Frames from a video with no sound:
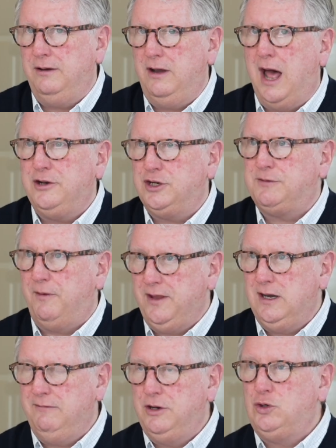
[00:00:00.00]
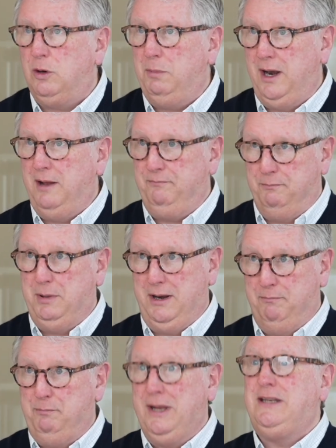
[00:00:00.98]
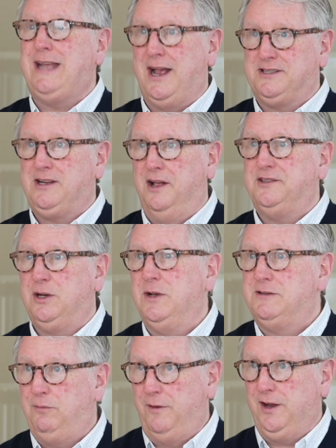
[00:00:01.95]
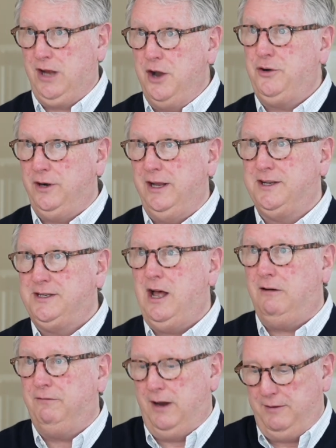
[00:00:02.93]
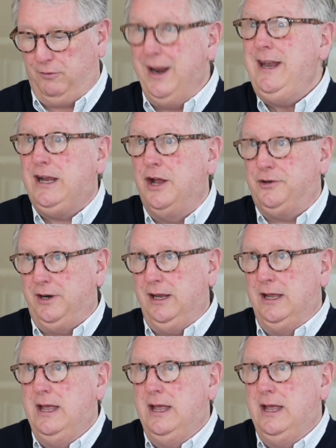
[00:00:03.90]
not just for the individual, but a big tax consequence for the country itself, right? For any country.